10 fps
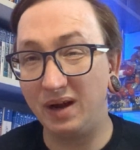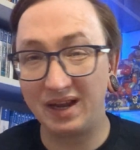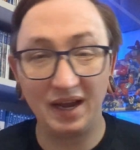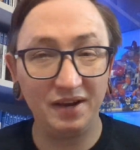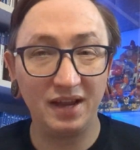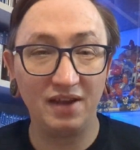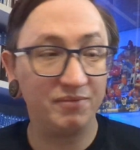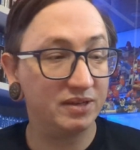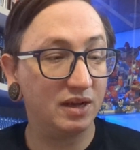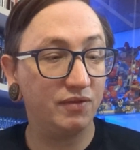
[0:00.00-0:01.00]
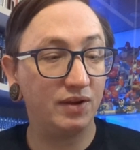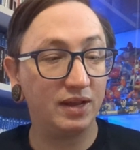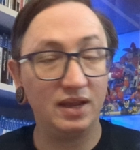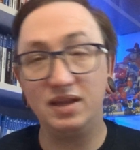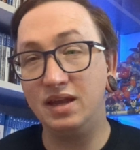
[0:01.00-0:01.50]
I kind of gave myself like
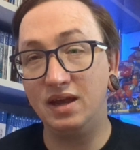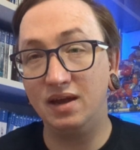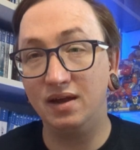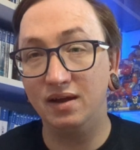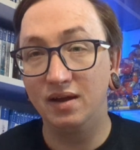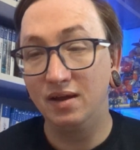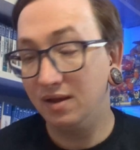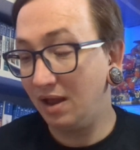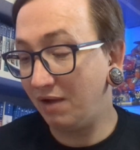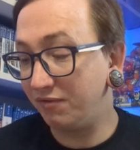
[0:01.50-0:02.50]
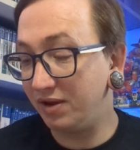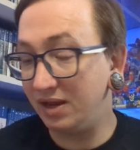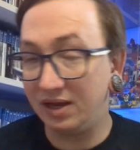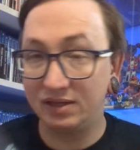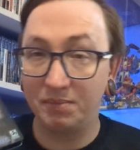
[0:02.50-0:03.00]
a year, every
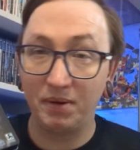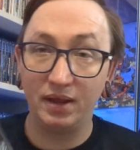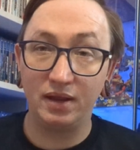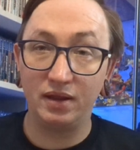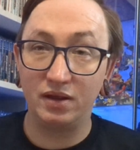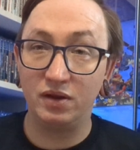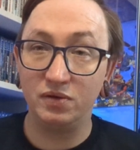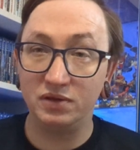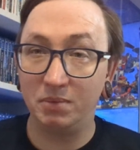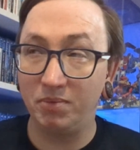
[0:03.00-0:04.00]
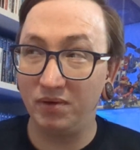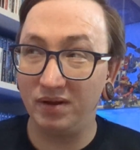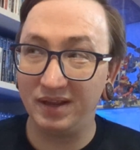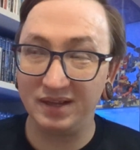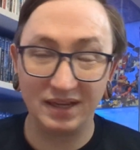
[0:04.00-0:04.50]
year to play a Yakuza, but
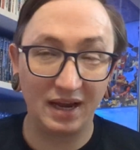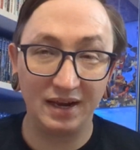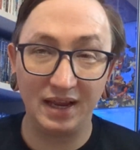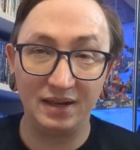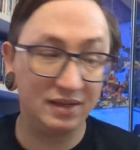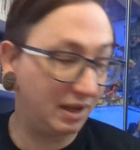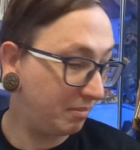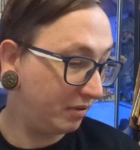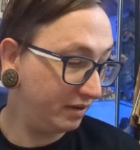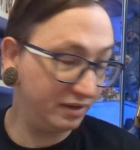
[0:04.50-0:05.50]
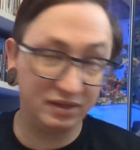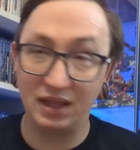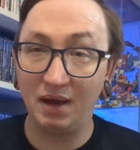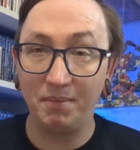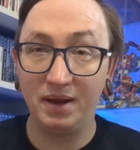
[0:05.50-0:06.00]
it's kind of getting to that point. There's
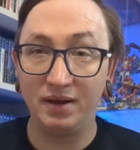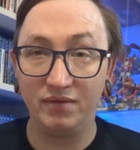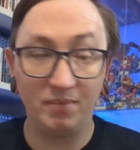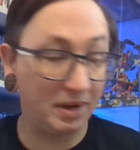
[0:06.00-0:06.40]
that many of them.